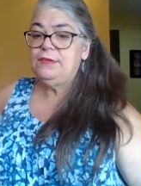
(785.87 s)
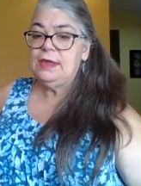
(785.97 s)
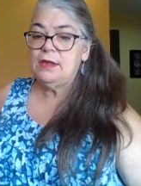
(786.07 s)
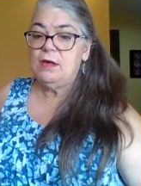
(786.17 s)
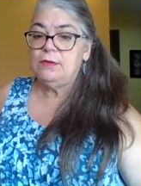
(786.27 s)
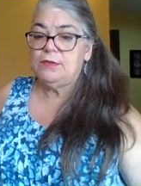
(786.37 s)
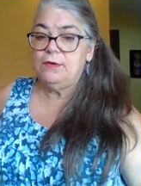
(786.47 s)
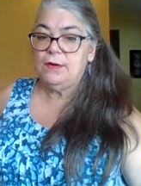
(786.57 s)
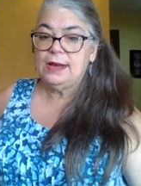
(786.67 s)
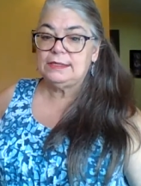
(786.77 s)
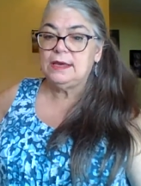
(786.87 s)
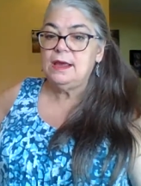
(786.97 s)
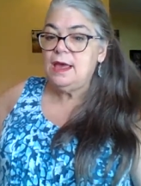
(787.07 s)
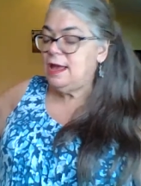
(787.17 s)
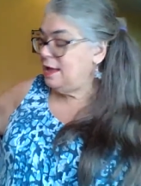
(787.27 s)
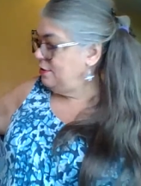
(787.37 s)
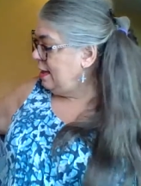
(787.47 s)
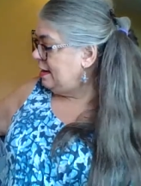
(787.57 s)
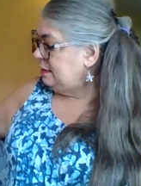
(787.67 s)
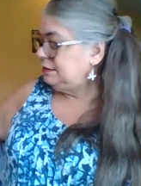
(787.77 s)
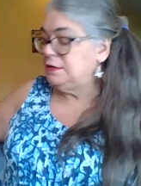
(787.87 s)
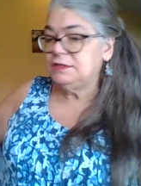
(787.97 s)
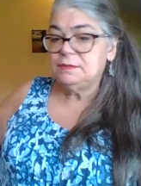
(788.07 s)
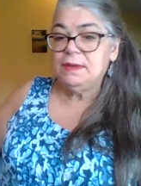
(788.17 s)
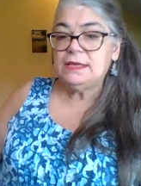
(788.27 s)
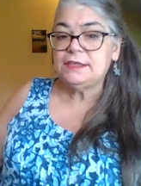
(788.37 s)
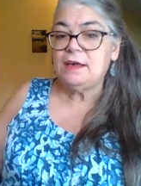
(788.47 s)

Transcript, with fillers: This is getting all too crazy. And you got to excuse the mess.